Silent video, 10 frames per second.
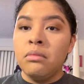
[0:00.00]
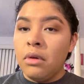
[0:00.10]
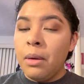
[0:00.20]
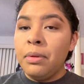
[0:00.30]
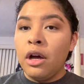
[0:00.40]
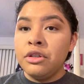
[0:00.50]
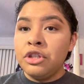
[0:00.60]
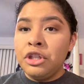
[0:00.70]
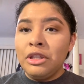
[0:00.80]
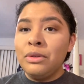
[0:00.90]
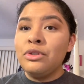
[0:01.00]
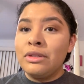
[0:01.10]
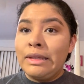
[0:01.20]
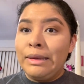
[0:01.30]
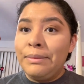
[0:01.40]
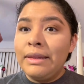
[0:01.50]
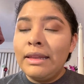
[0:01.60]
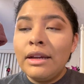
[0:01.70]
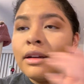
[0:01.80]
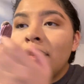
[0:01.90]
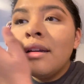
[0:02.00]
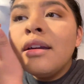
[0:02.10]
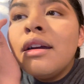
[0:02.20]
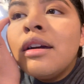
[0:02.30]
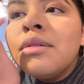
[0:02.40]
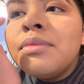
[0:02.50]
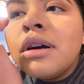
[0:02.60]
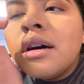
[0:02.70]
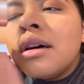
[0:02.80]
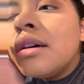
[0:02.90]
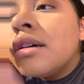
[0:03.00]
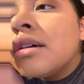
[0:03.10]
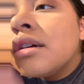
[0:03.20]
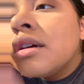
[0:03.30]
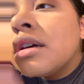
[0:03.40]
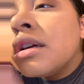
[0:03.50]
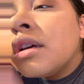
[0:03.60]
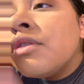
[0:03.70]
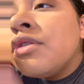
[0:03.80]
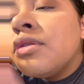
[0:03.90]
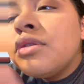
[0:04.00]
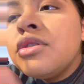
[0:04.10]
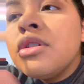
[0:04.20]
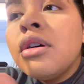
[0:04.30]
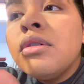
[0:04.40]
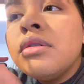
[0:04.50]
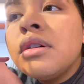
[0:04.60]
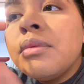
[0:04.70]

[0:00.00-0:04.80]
applause to you and just keep it there. But if you don't,